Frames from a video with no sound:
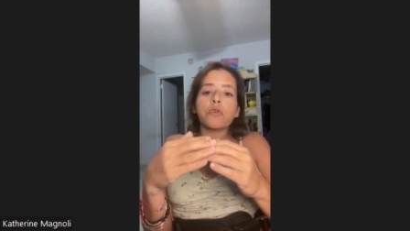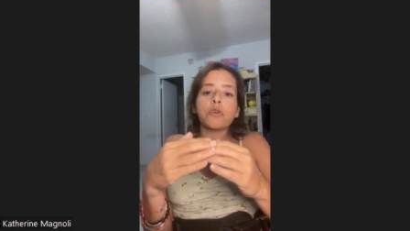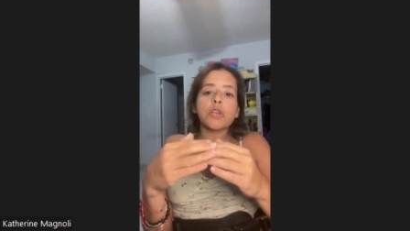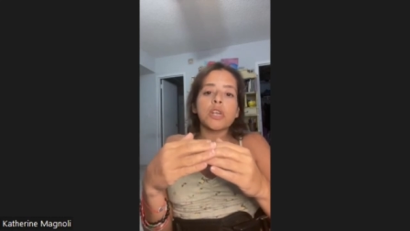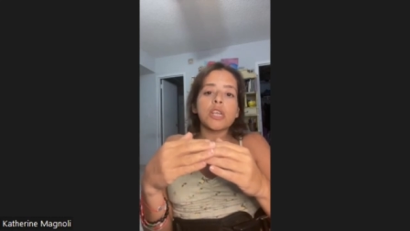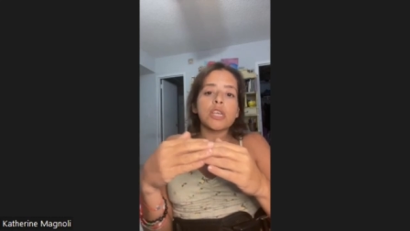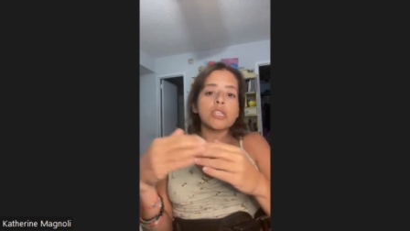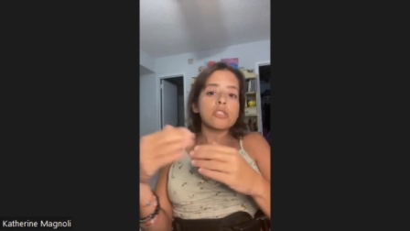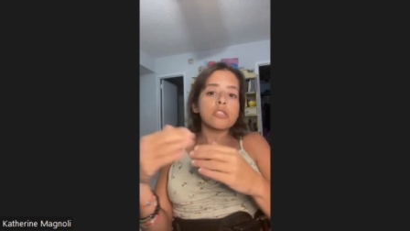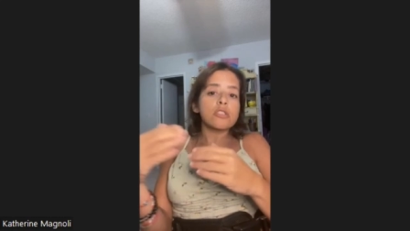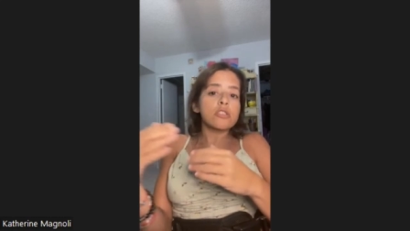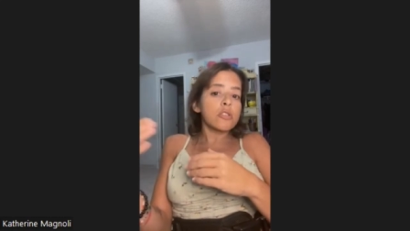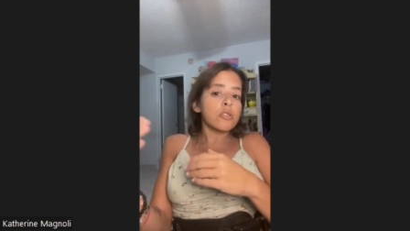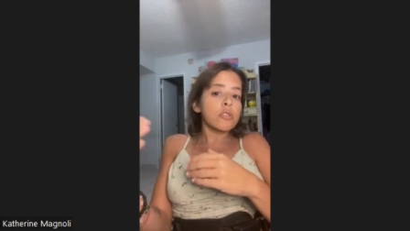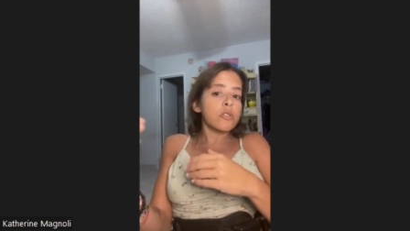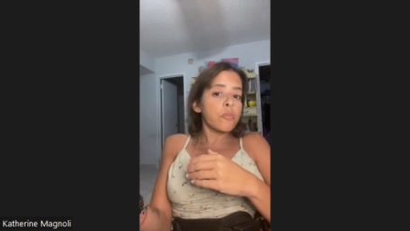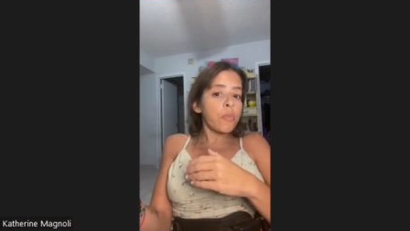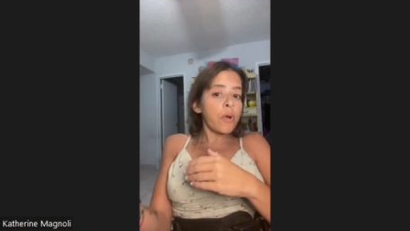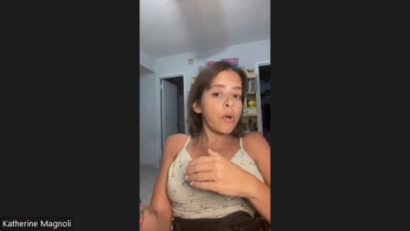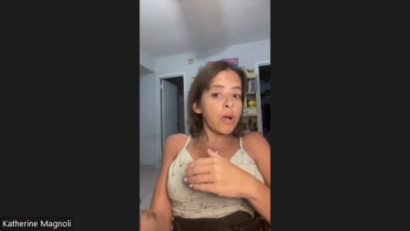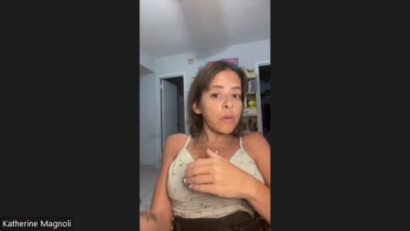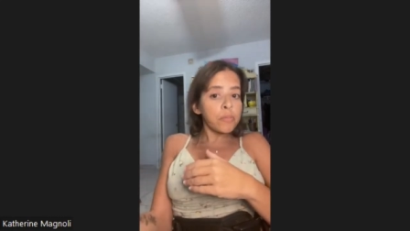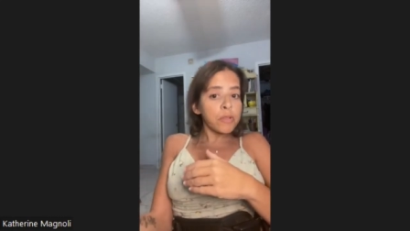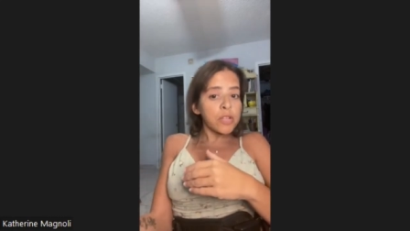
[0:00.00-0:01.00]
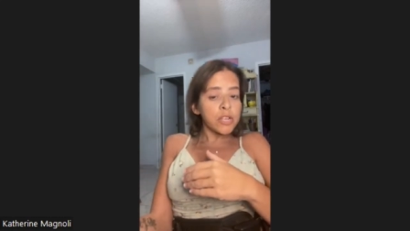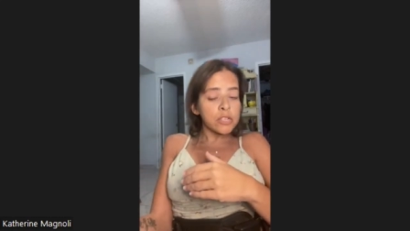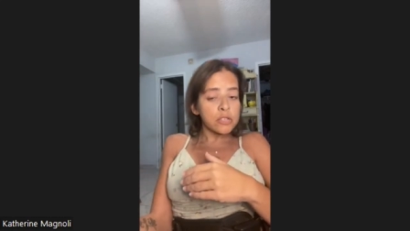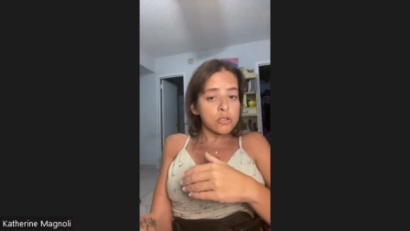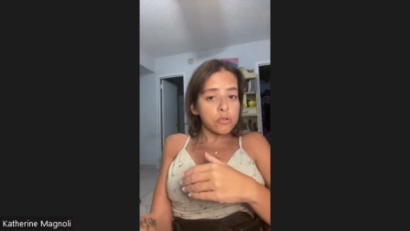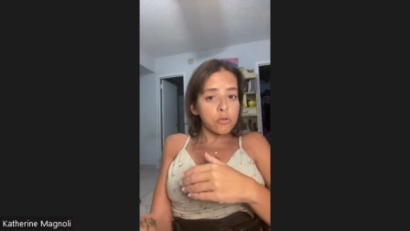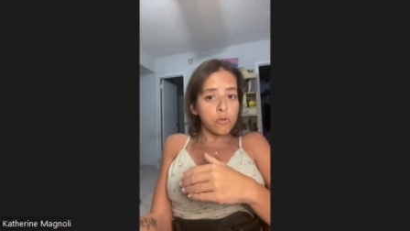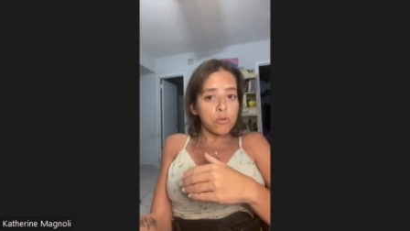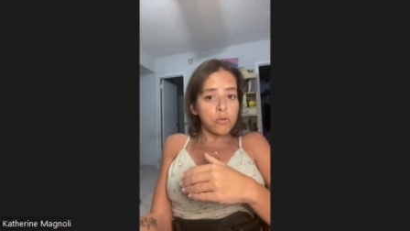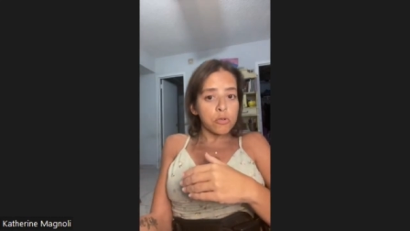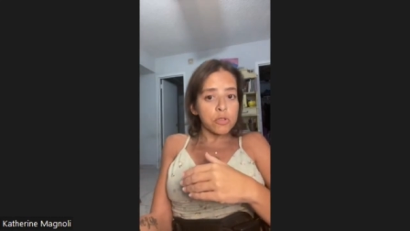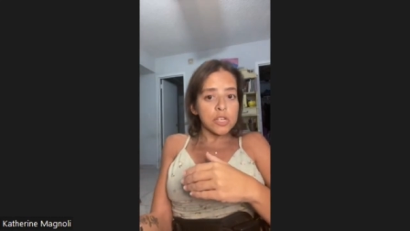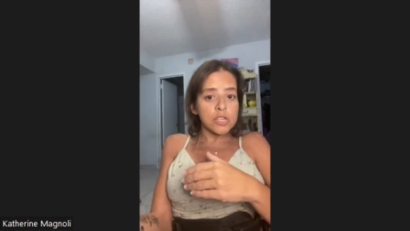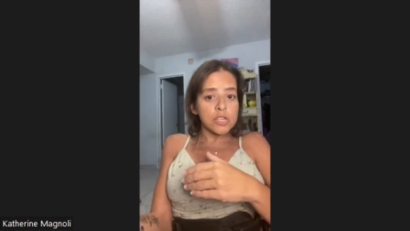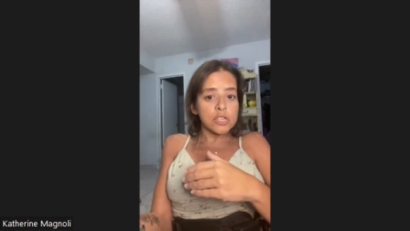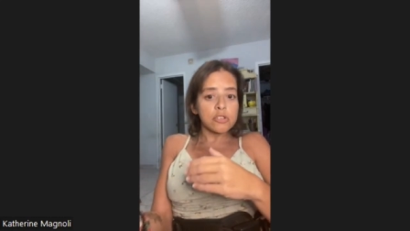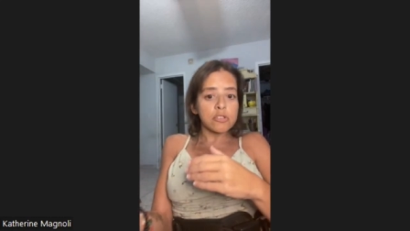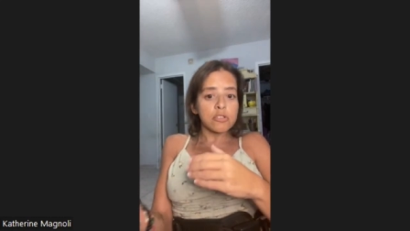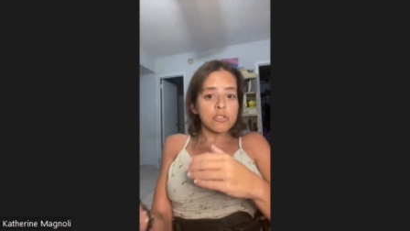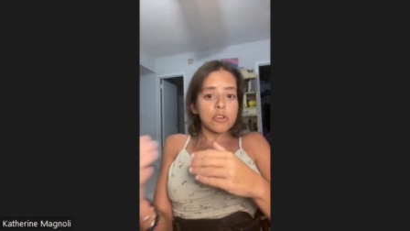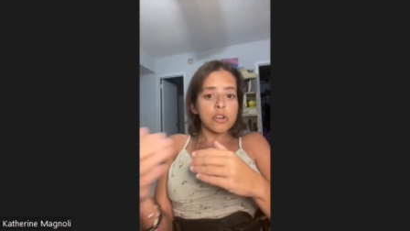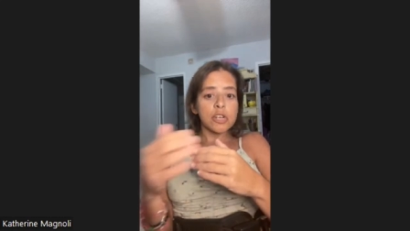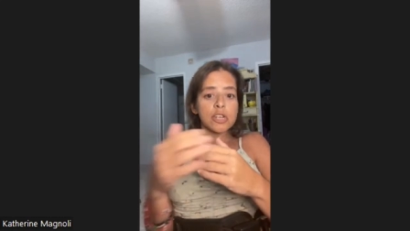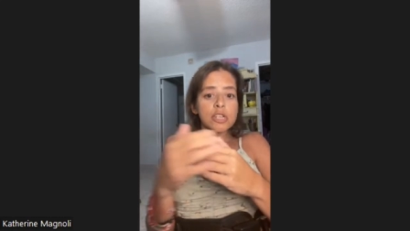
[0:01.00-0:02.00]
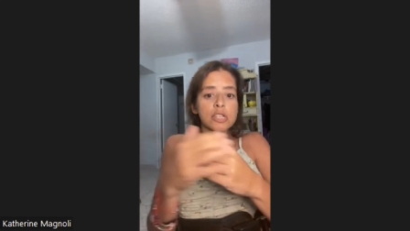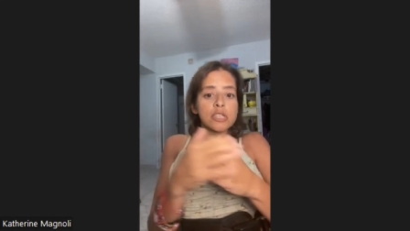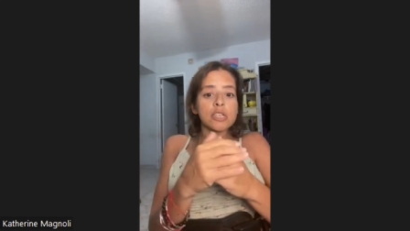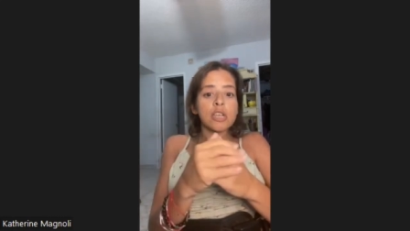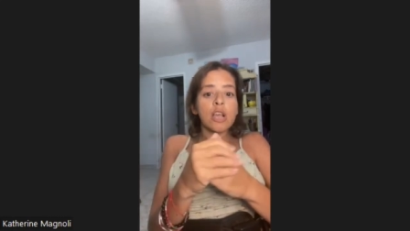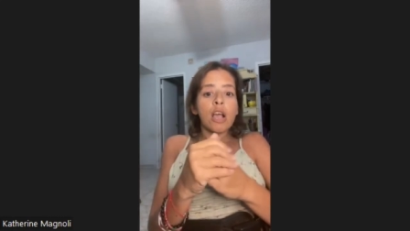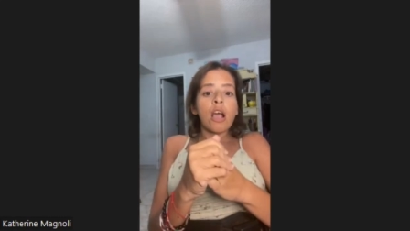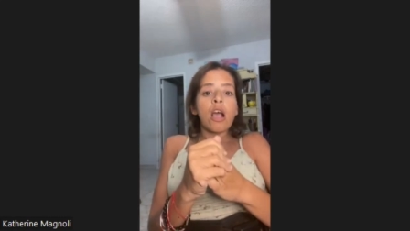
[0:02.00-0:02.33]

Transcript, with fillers: put into the public school district